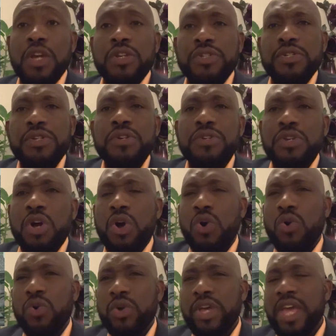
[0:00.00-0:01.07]
Do you
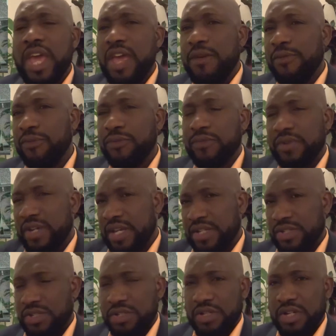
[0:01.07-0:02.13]
know if
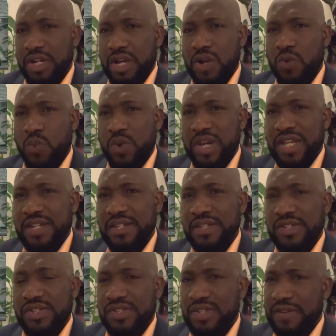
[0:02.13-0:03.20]
Nigeria within the
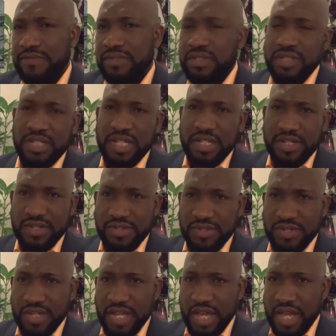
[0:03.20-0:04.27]
70s,
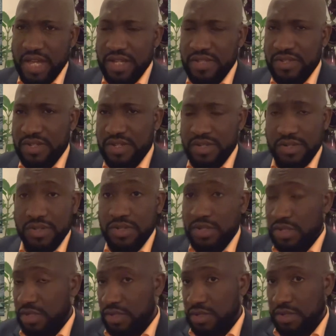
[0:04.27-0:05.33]
80s,
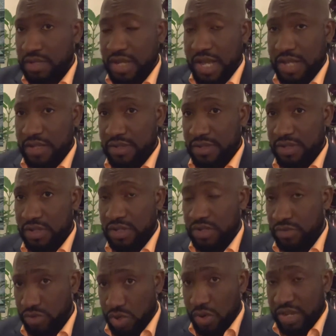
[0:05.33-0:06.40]

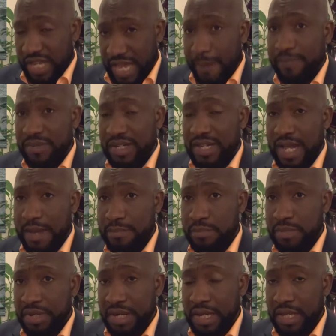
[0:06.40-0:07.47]
kept that
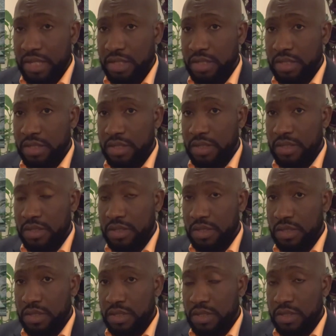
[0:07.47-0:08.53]
money
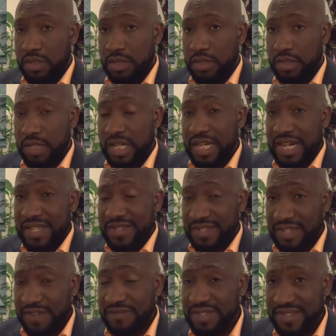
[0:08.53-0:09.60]
in a
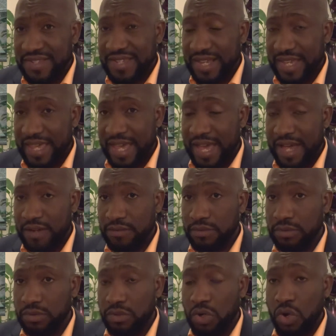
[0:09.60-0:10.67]
savings account
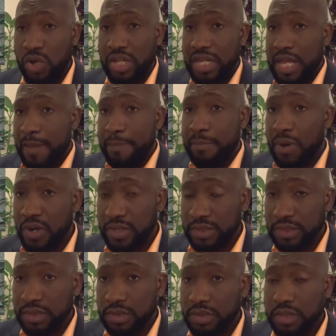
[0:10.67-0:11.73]
or in a
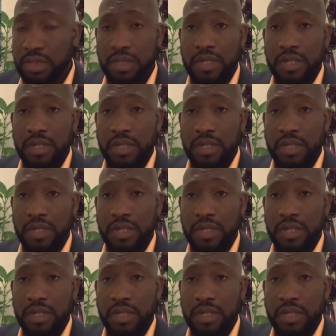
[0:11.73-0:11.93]
bond?